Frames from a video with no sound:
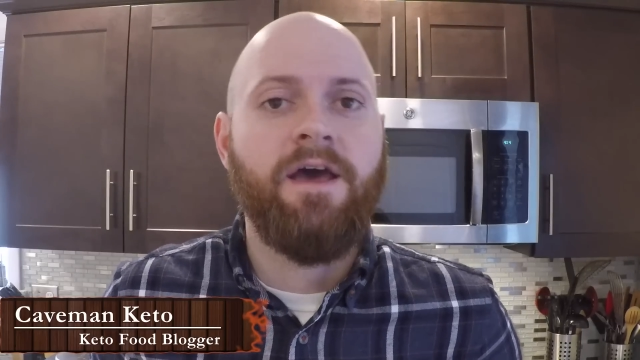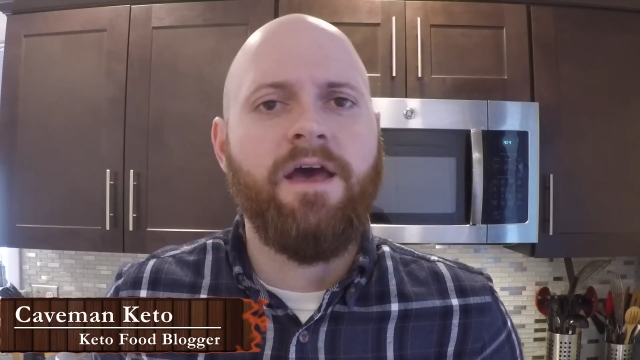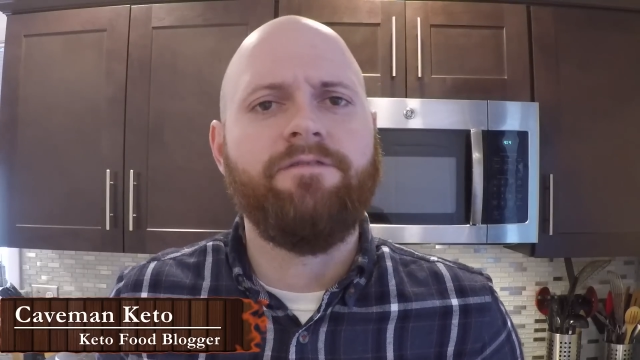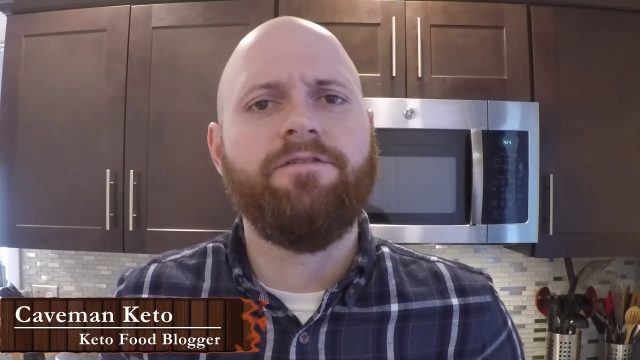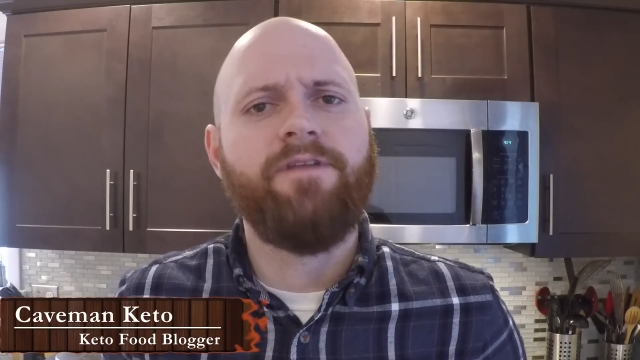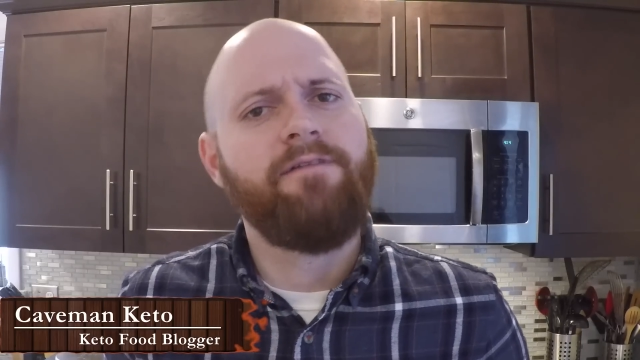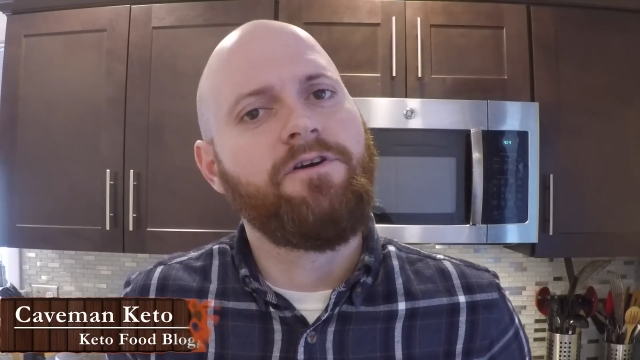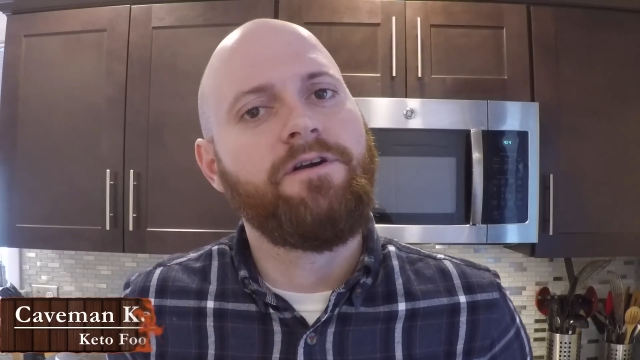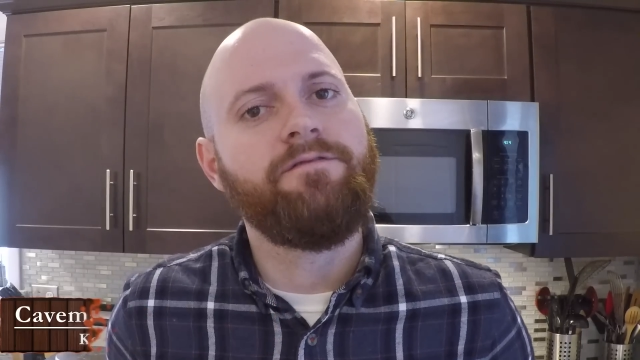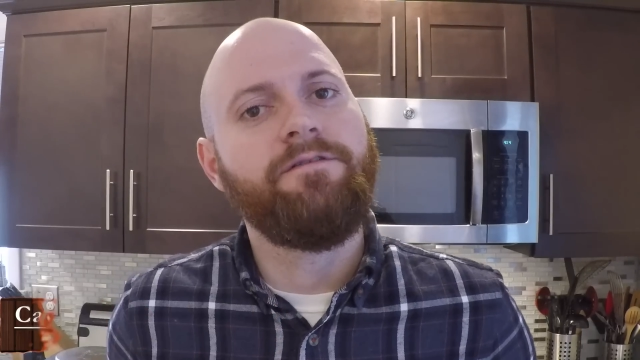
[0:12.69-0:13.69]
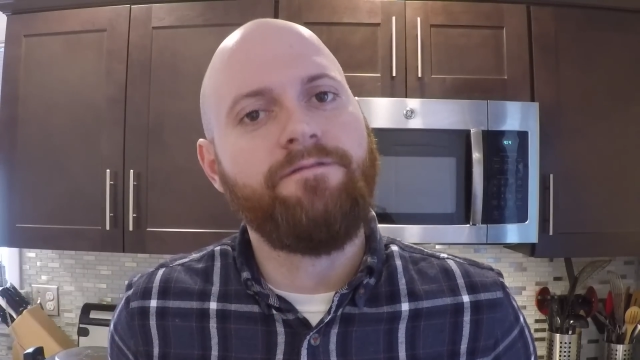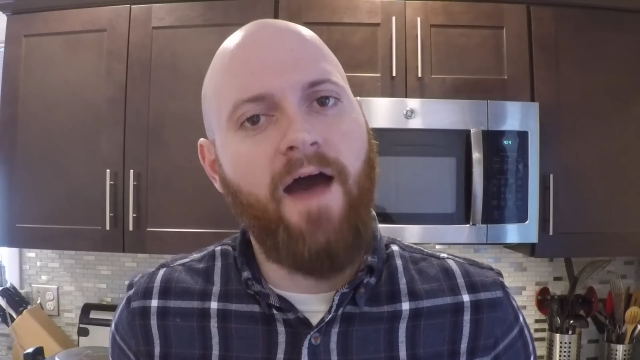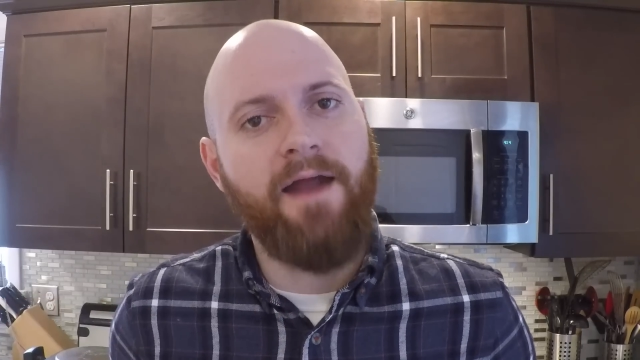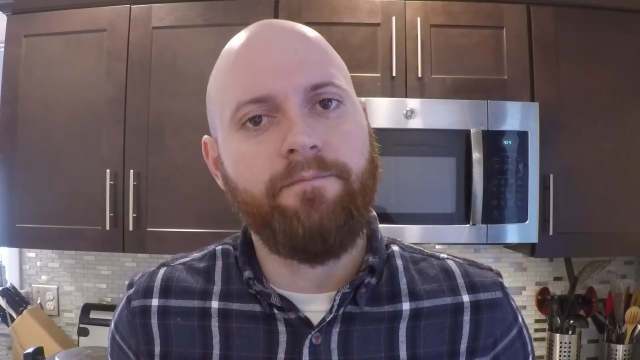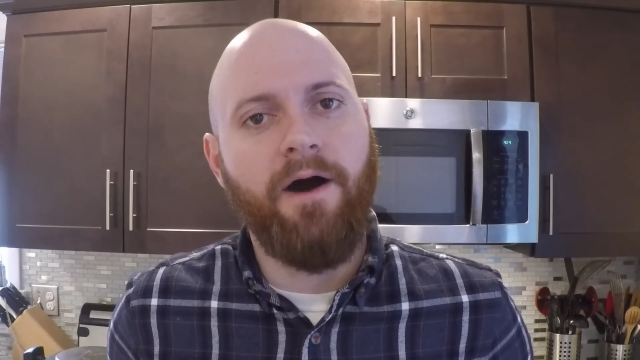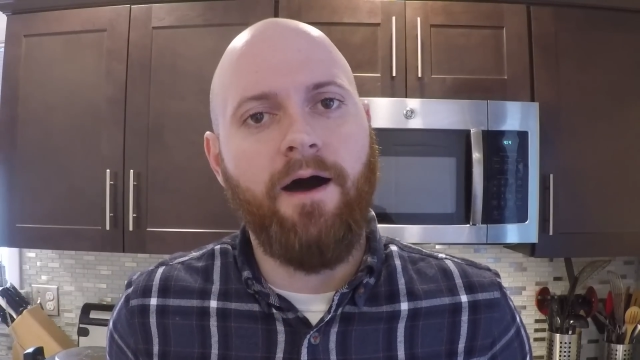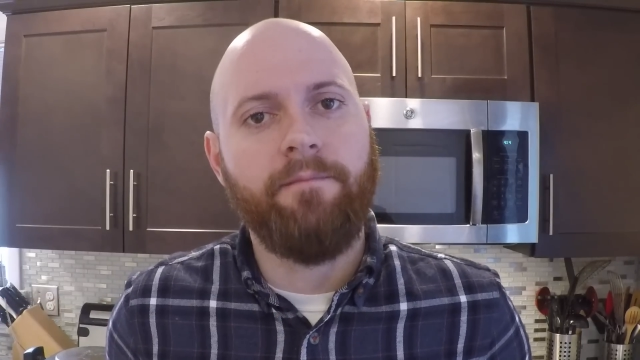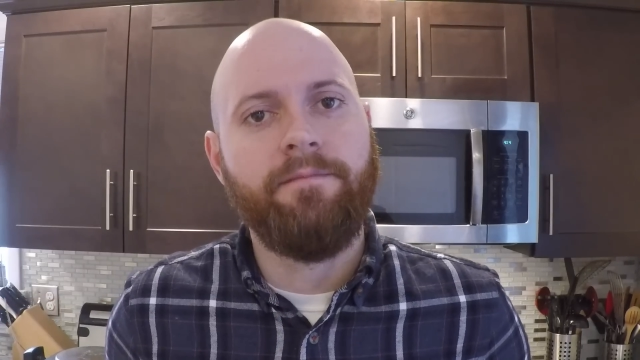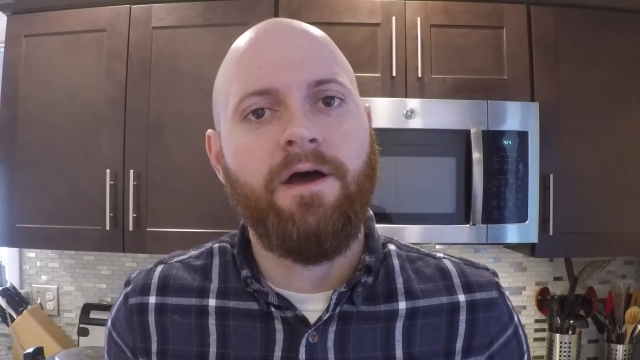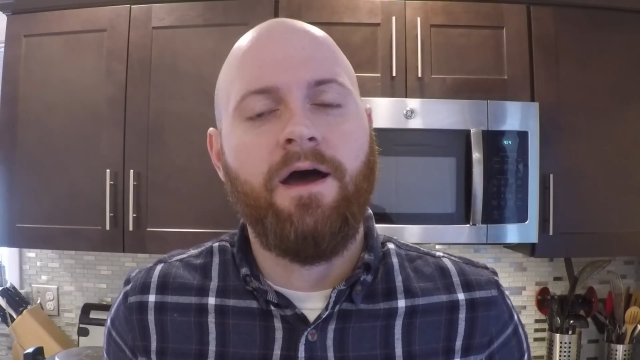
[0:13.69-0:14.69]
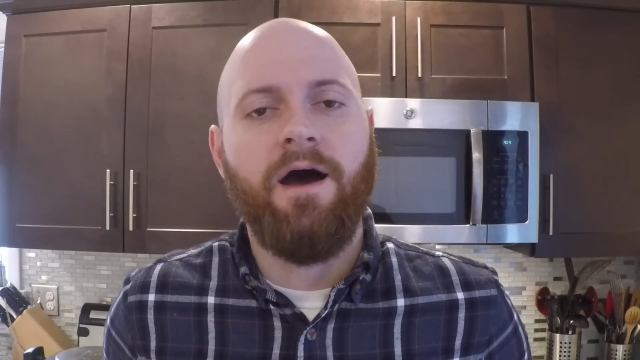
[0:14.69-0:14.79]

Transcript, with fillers: If you've never heard of a fat bomb,